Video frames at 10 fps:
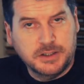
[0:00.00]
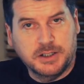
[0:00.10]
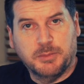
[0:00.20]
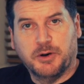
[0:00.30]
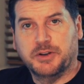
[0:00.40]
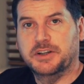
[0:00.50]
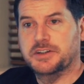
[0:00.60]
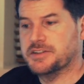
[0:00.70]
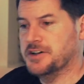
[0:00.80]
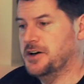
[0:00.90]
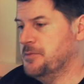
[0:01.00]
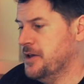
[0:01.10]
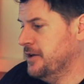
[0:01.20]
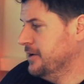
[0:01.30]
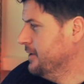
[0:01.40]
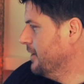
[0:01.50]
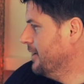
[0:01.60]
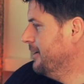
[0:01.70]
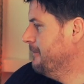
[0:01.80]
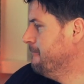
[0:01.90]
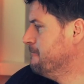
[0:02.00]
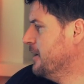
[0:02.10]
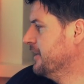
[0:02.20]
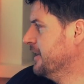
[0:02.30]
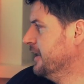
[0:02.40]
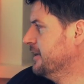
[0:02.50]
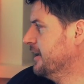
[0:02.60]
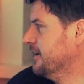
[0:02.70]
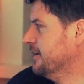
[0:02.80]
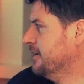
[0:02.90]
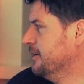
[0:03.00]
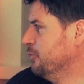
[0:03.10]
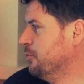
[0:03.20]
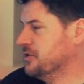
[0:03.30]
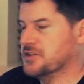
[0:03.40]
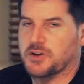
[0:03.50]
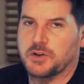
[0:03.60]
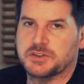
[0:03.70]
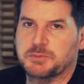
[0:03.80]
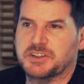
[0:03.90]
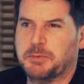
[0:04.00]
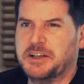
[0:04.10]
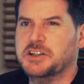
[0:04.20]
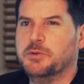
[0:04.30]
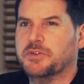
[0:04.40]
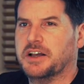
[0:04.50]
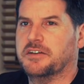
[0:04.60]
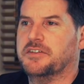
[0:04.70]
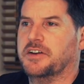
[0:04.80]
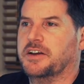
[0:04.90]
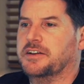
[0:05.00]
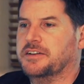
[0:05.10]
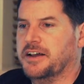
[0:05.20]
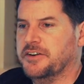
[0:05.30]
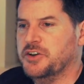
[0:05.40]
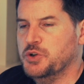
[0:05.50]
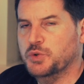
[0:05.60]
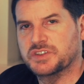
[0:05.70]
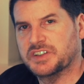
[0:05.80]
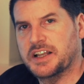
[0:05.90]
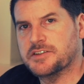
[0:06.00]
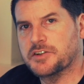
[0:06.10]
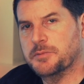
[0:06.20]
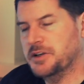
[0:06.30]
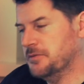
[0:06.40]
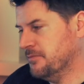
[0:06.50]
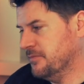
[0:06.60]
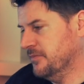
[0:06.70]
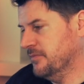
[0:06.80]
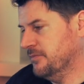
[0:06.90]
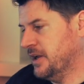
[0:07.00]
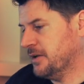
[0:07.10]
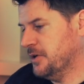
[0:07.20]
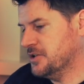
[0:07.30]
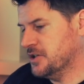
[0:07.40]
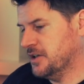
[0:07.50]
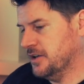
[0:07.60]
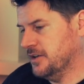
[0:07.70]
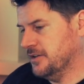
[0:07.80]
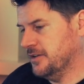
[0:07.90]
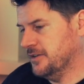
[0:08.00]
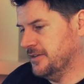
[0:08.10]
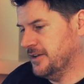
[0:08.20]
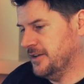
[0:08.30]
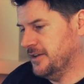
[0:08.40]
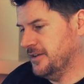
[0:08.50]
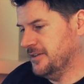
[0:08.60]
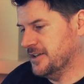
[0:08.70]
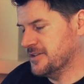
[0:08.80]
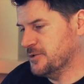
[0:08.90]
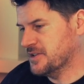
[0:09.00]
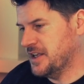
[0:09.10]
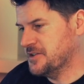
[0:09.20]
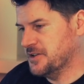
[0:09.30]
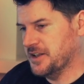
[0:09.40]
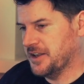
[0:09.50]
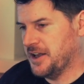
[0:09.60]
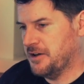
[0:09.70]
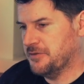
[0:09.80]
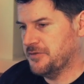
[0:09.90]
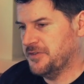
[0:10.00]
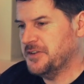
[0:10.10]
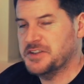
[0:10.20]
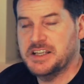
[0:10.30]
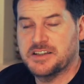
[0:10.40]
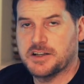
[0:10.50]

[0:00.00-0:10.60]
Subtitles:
in about a year's time. I think that it would be just awesome, especially with that that new sensor. I mean, Blackmagic, this new sensor that they have, 15